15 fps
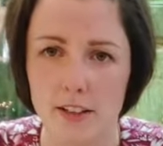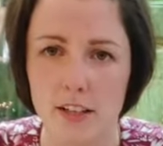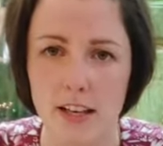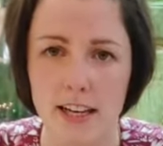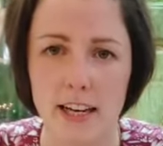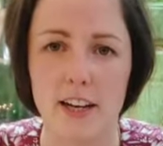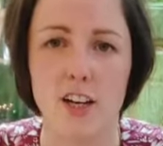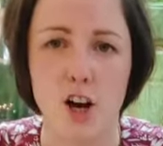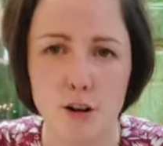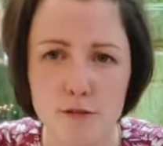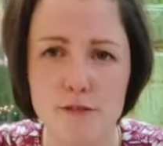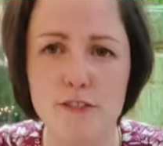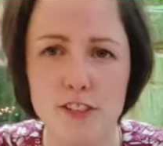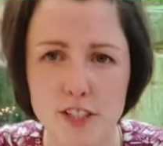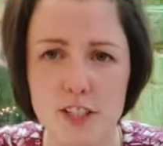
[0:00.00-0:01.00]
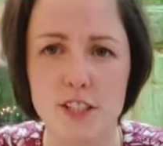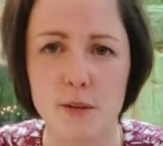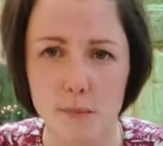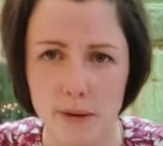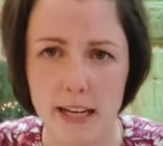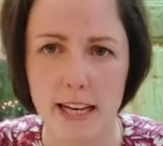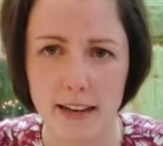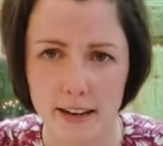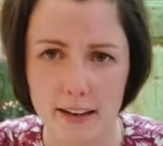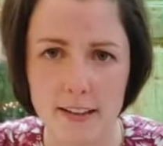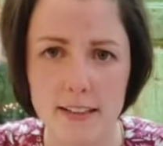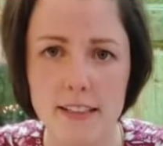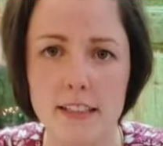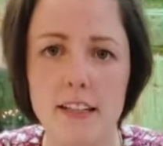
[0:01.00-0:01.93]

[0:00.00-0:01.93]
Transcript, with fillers: like a confident beginner.